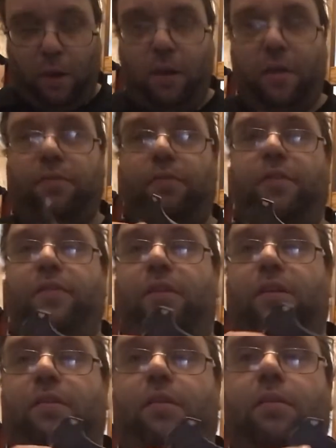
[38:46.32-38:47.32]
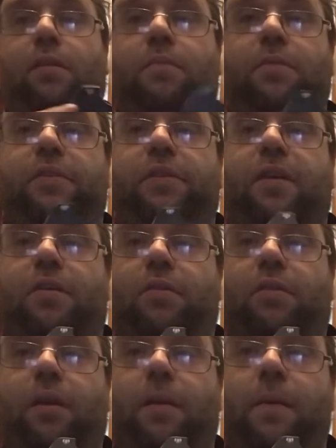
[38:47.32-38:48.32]
This wonderful little monster deck
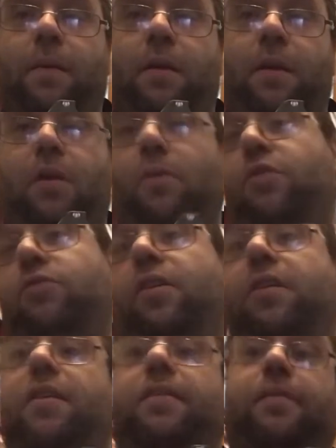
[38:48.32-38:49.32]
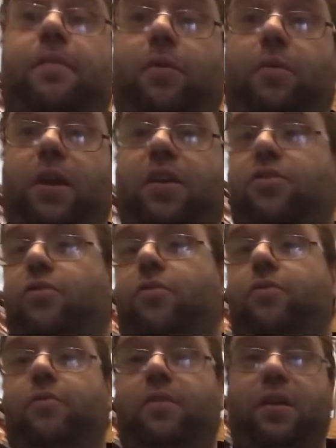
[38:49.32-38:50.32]
holder, which works in a similar way
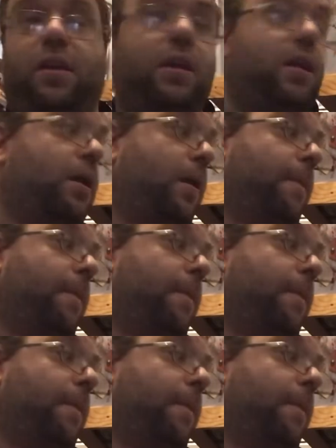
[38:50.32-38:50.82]
to the